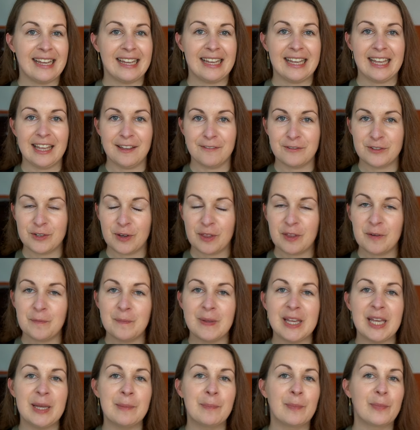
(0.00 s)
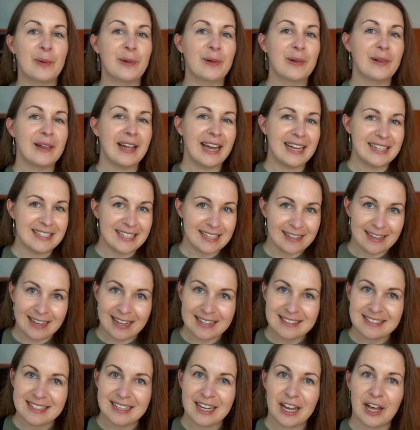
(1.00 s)
give to other people,
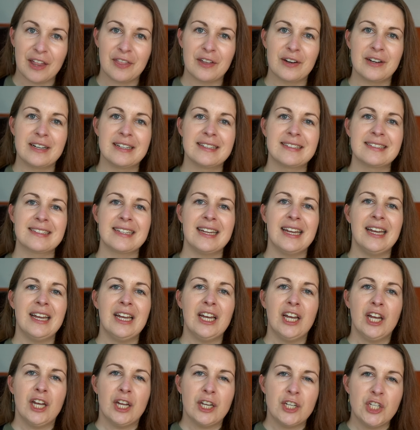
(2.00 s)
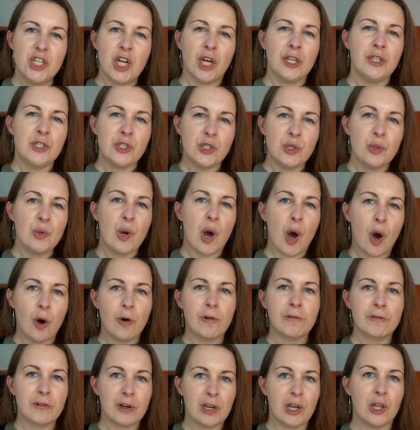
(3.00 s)
idealizing others, not to
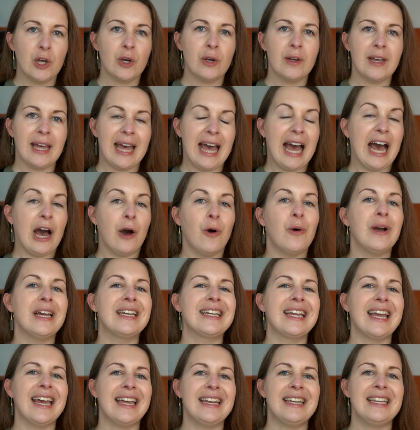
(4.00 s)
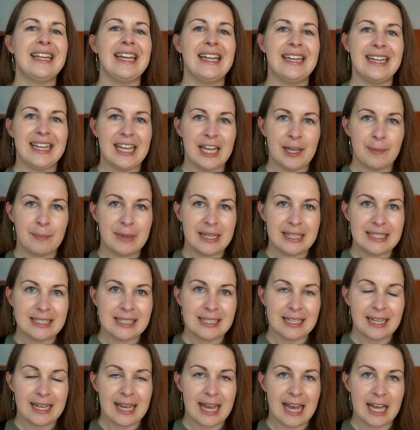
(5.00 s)
overlook how it can inhibit
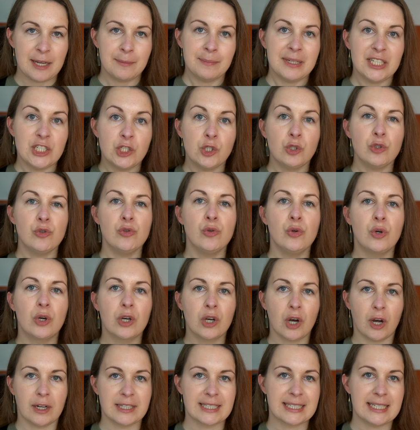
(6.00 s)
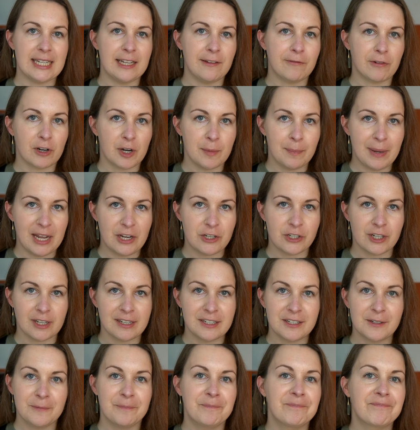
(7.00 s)
and be too costly for a patient.
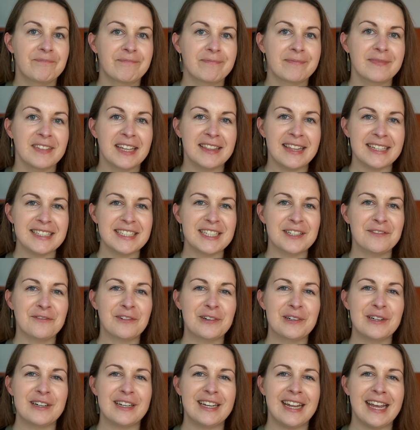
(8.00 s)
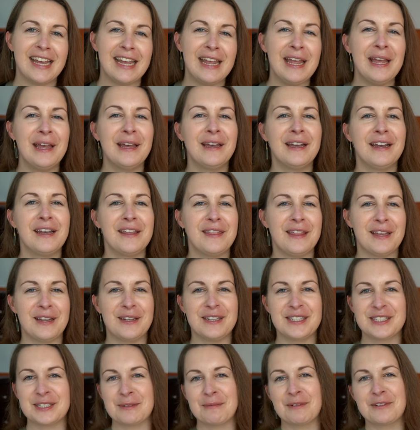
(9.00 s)
That's it for today. Thank you
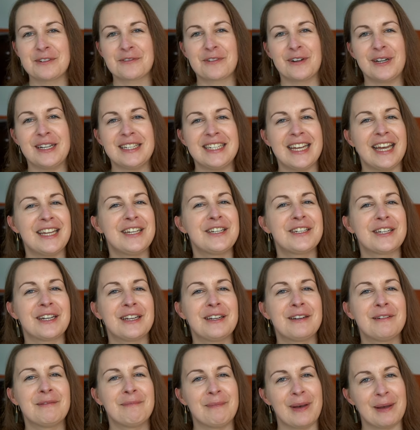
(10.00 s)
so much for your attention. Bye